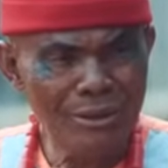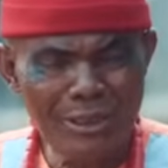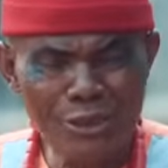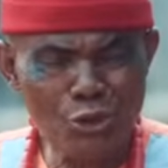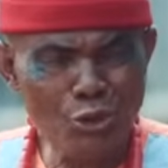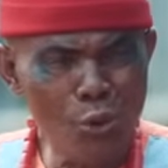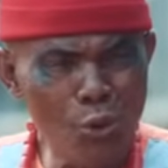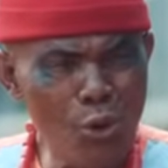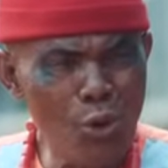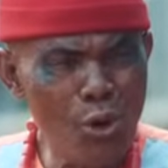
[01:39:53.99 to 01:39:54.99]
He's
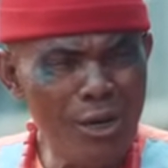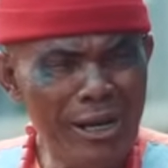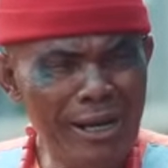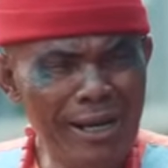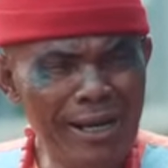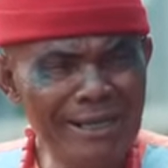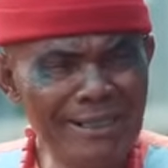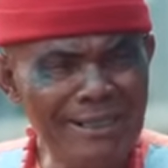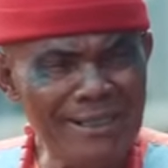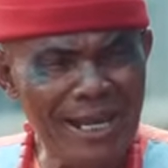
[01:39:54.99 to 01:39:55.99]
so
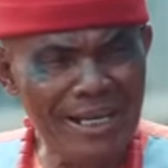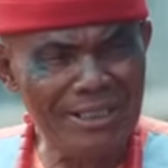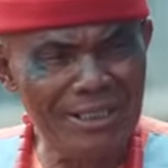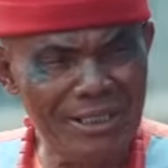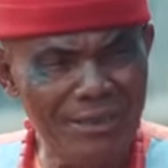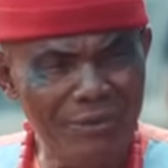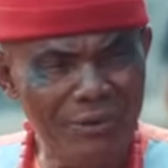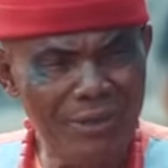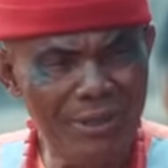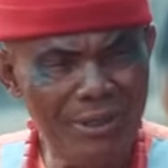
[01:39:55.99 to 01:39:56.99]
indecisive.